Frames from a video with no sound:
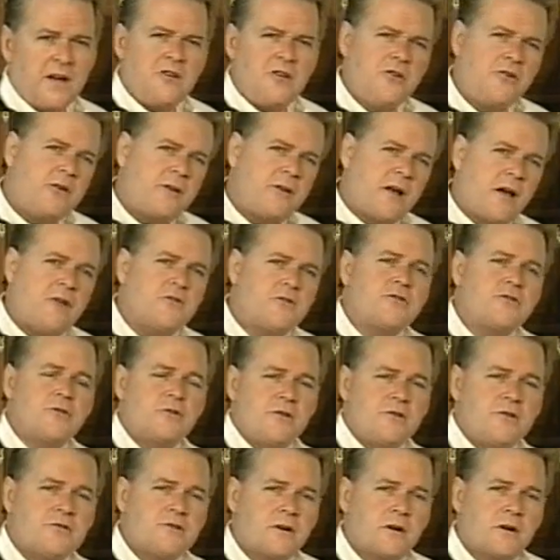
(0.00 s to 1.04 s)
You can also
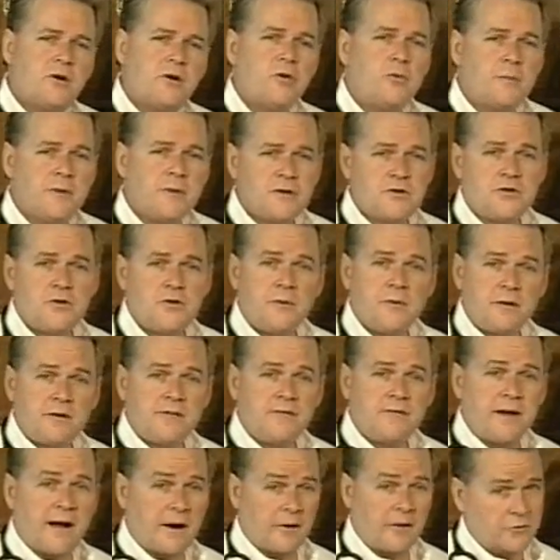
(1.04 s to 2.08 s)
use a cool mist
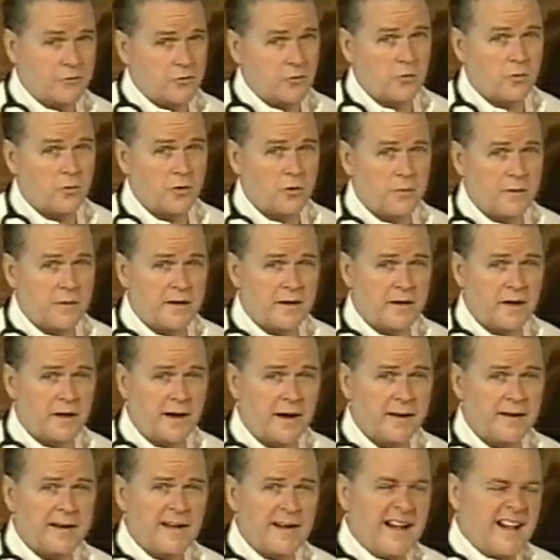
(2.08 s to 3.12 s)
humidifier in the room at
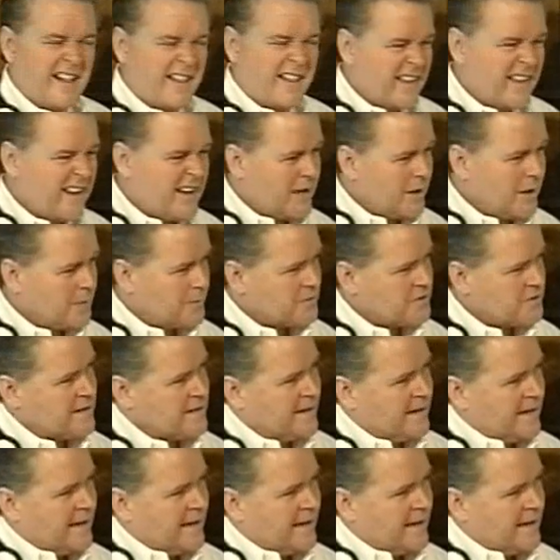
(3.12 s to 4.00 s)
night. That helps